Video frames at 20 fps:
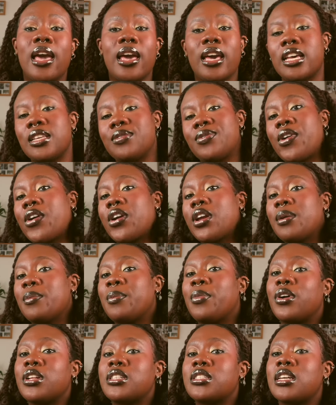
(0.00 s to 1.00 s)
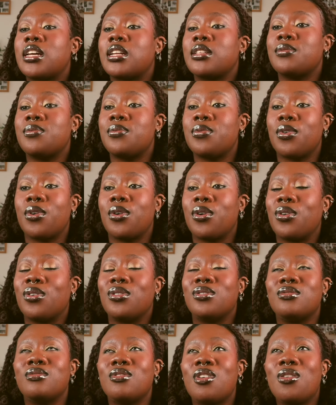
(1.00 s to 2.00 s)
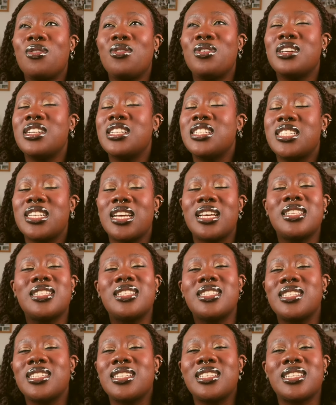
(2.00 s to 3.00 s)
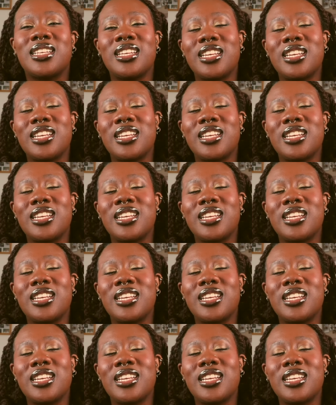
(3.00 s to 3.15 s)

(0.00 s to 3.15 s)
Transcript: it's very important for not only Gen Z's,